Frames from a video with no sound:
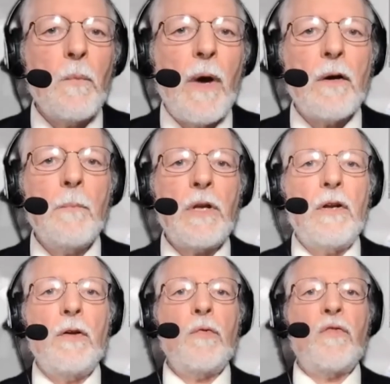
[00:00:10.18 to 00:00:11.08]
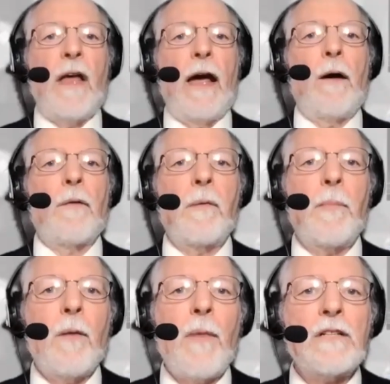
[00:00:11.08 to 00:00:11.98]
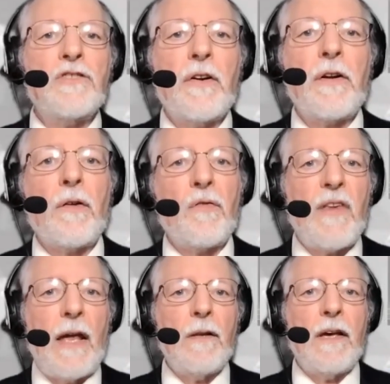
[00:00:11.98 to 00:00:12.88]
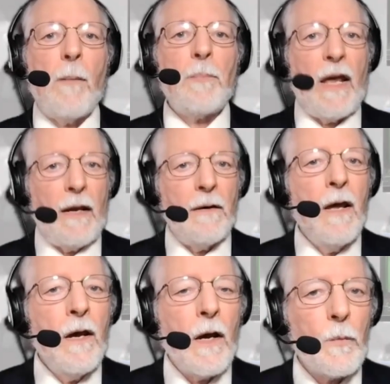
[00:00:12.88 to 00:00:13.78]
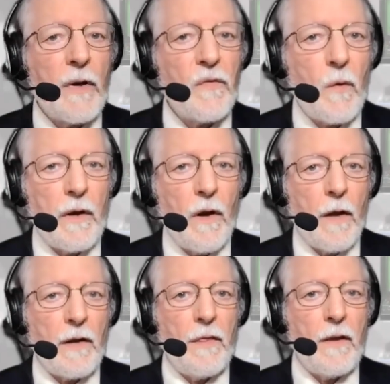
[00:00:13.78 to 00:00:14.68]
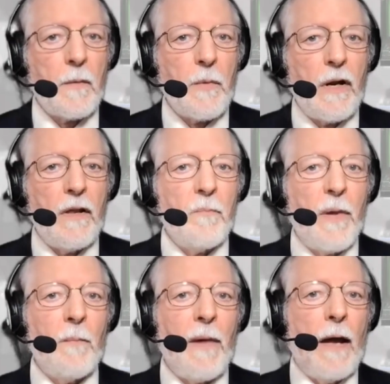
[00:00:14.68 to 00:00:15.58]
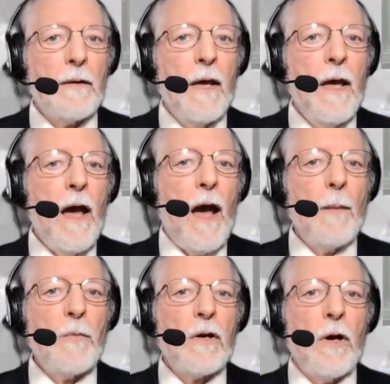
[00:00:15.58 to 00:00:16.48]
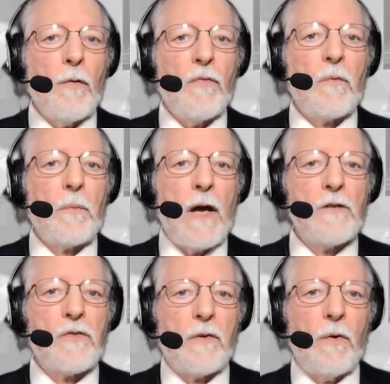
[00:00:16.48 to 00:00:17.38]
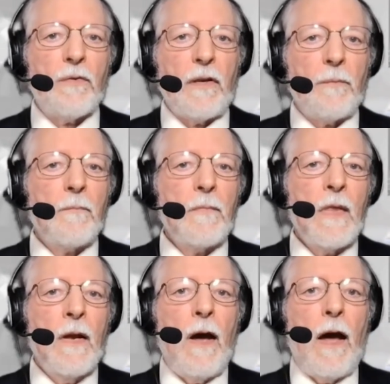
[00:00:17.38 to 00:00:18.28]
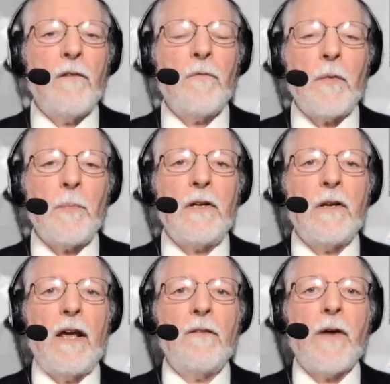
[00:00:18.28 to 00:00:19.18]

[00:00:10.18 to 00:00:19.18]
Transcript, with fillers: Welcome to News Now, the Belmont Journal's daily update on what's going on in the community of Belmont. I'm your host, Roger Colton. I have with me today